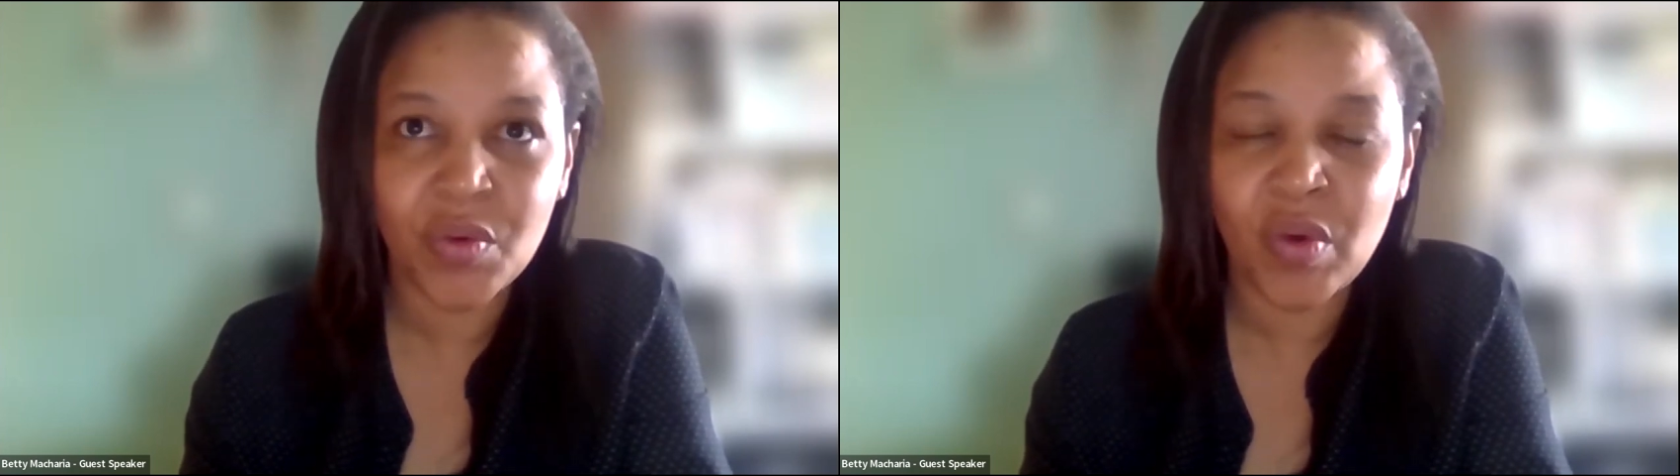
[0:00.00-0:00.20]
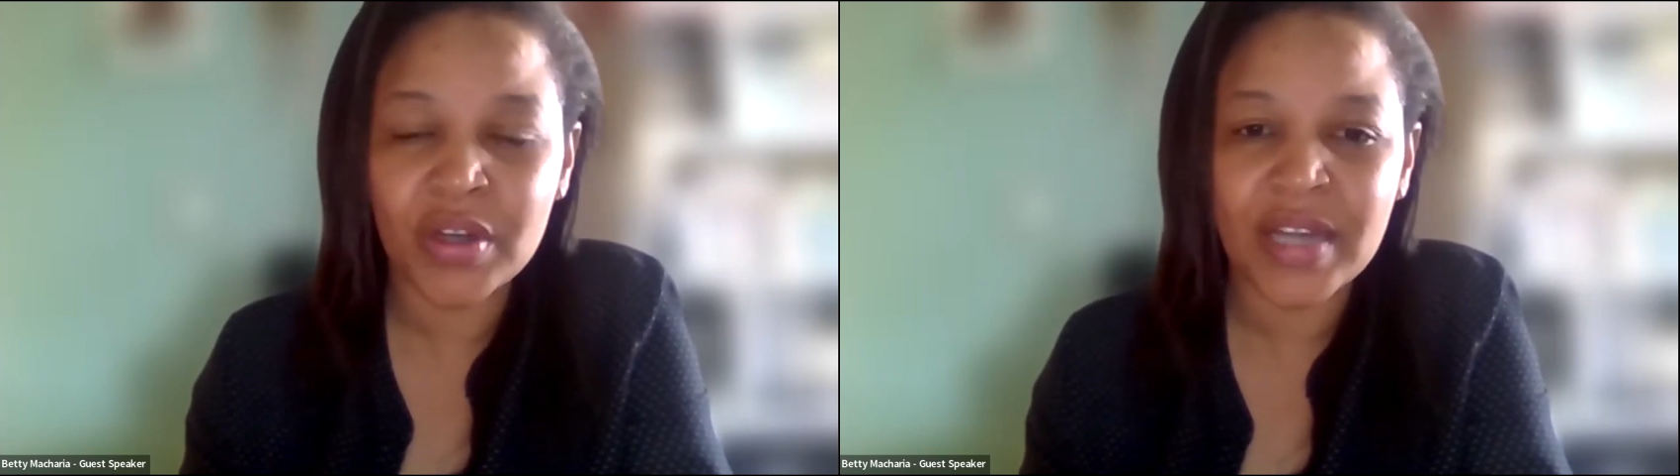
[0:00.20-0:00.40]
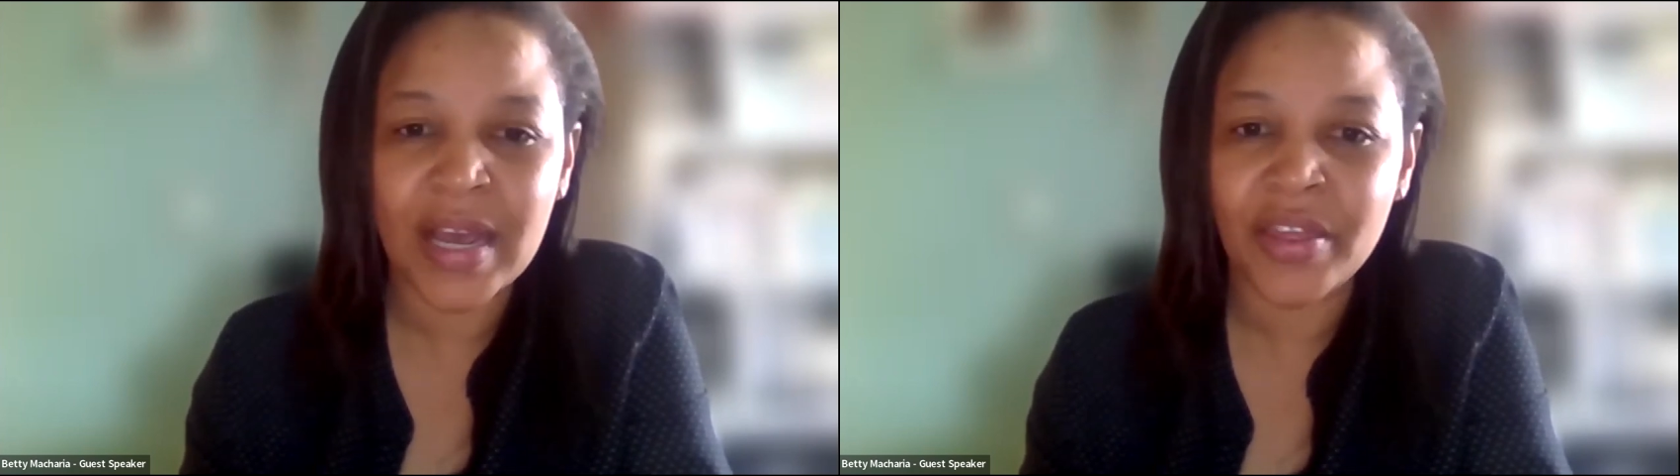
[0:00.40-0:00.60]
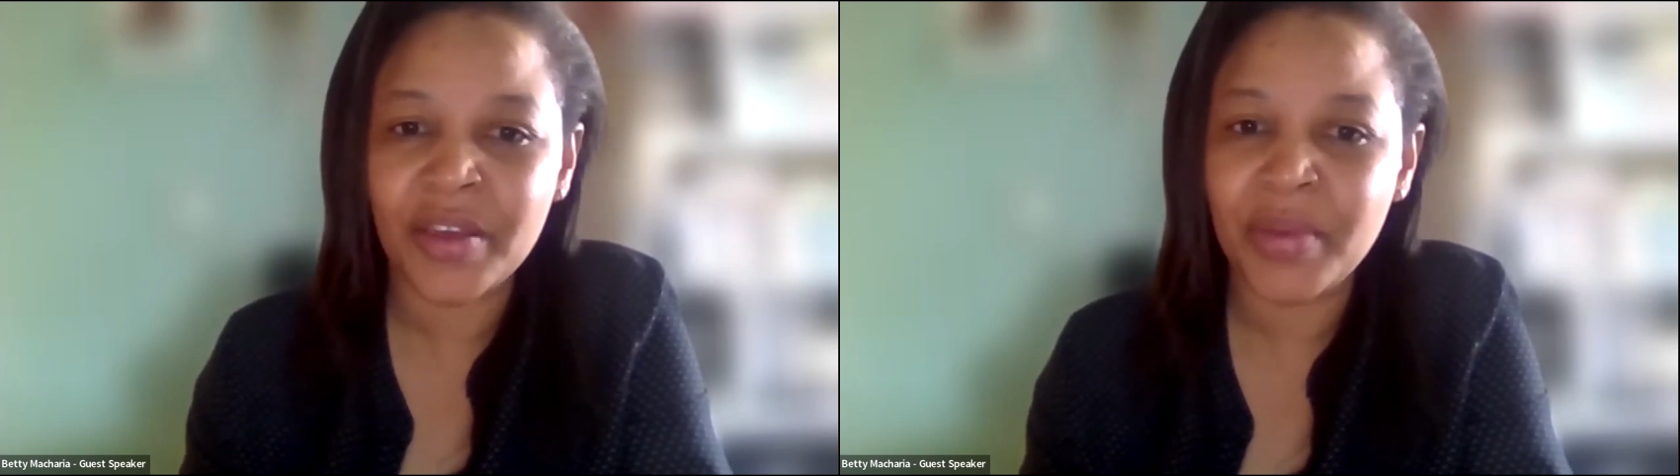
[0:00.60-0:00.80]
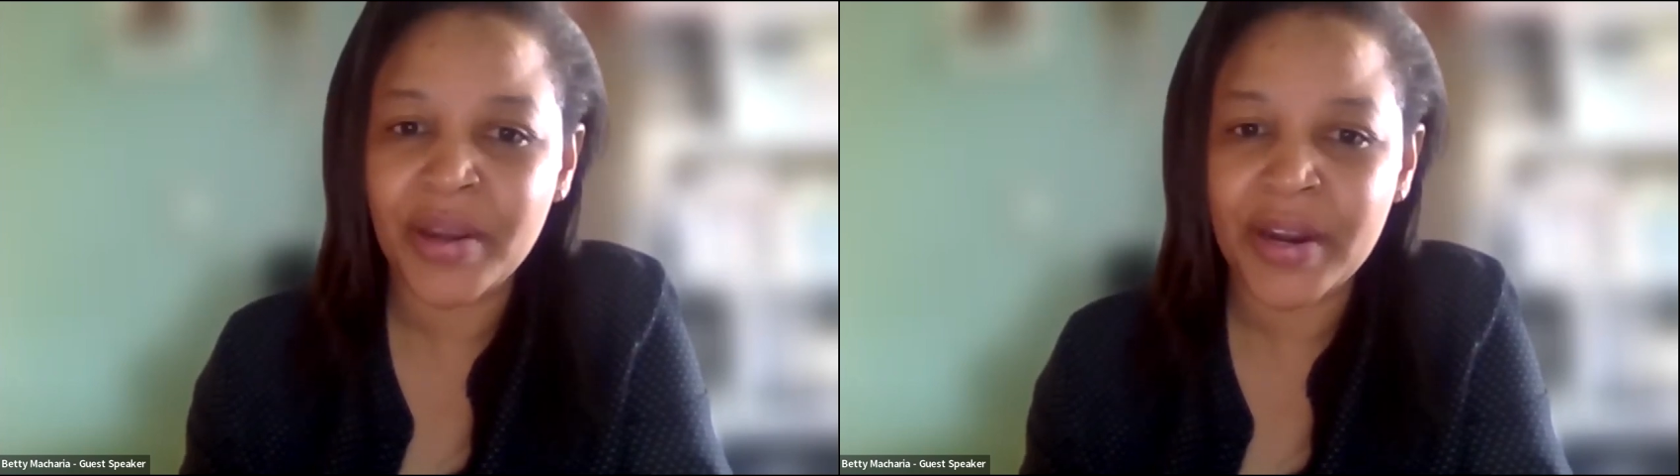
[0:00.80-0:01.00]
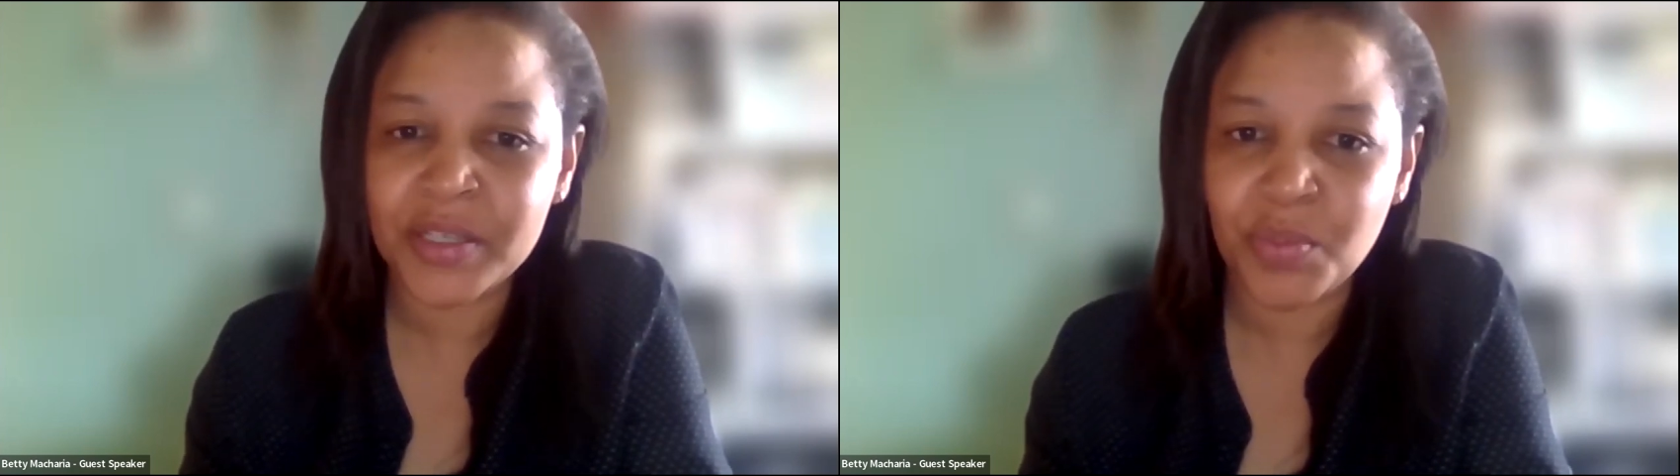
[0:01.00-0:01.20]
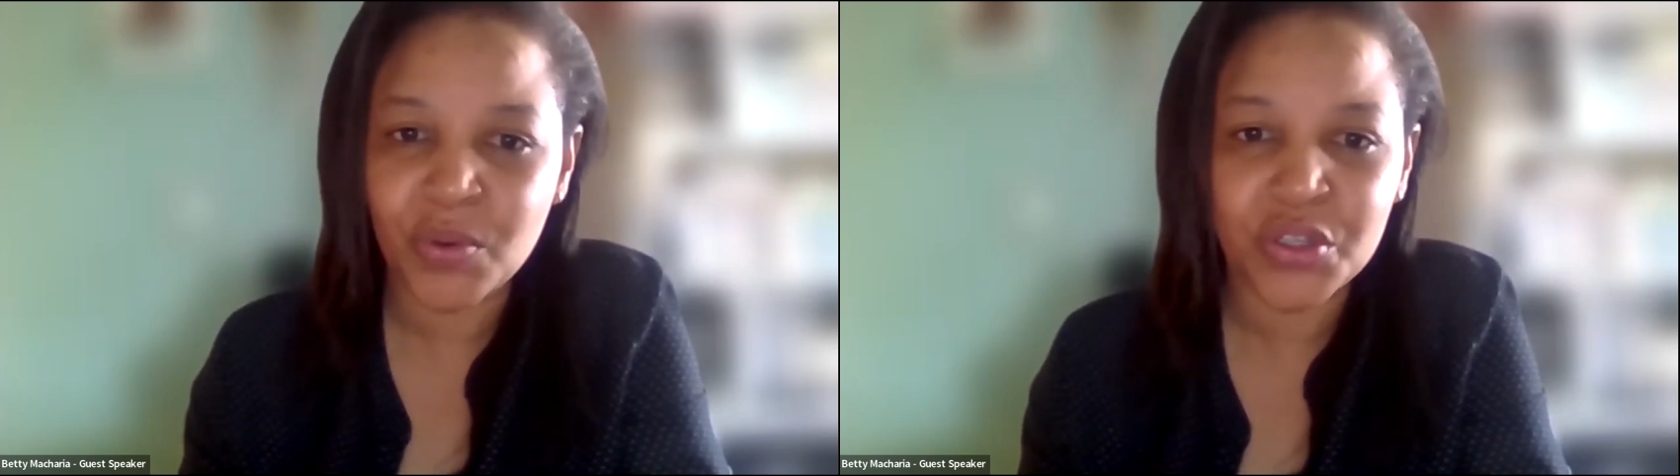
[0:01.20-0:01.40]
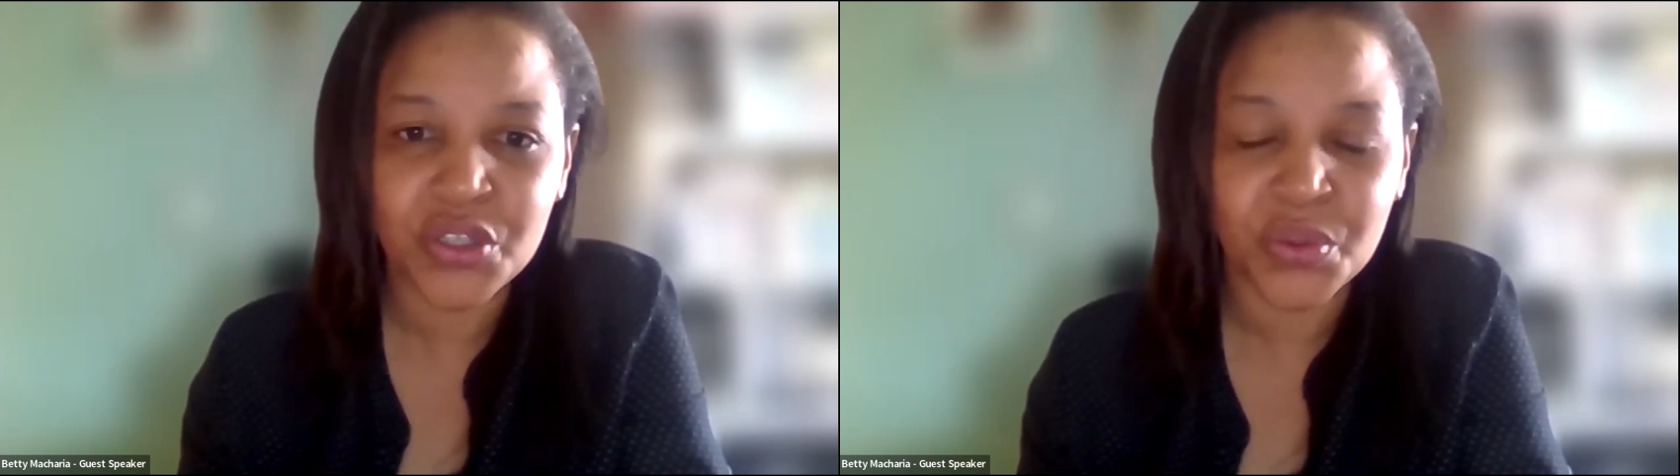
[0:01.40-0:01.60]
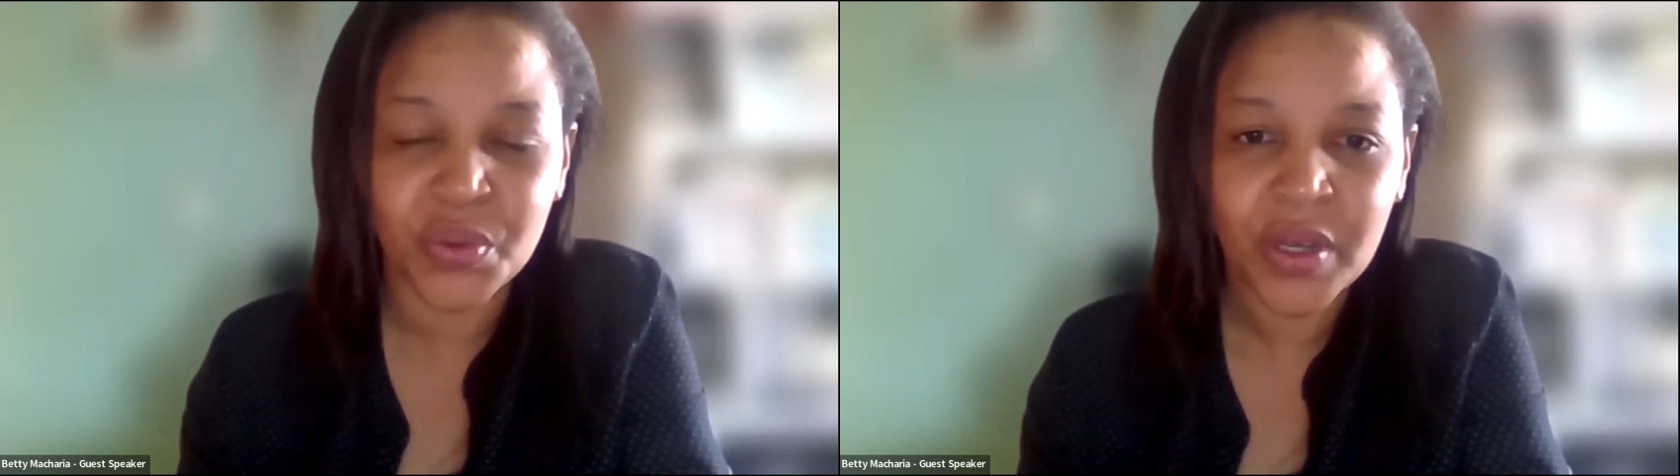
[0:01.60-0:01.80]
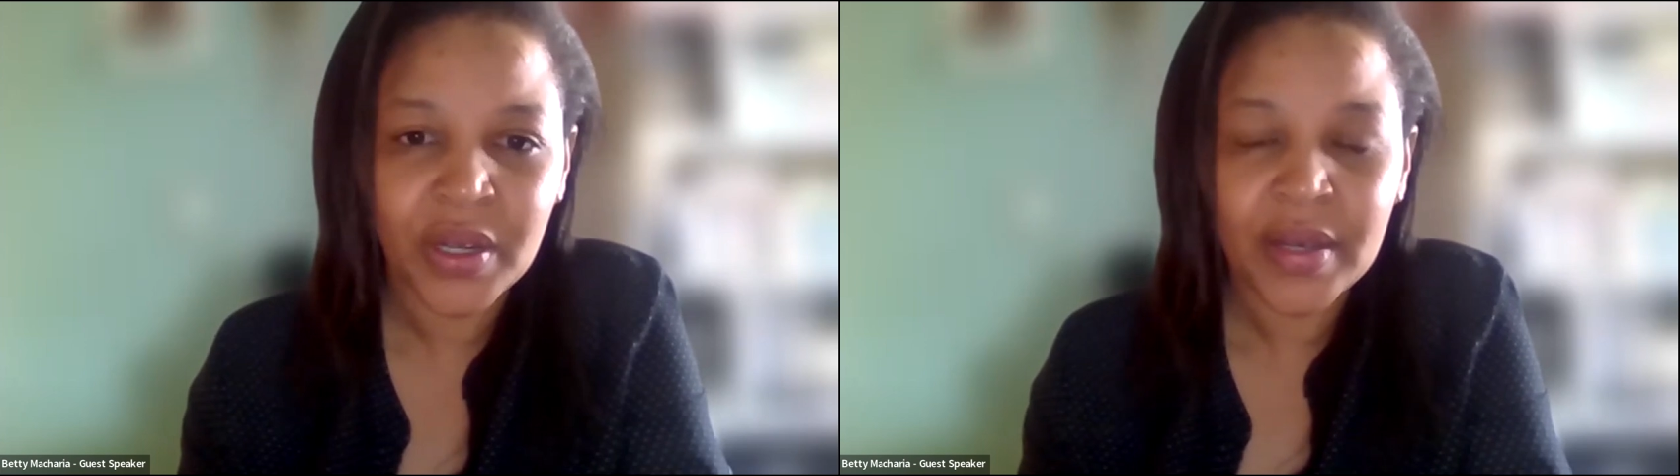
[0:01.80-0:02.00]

what are they being exposed to,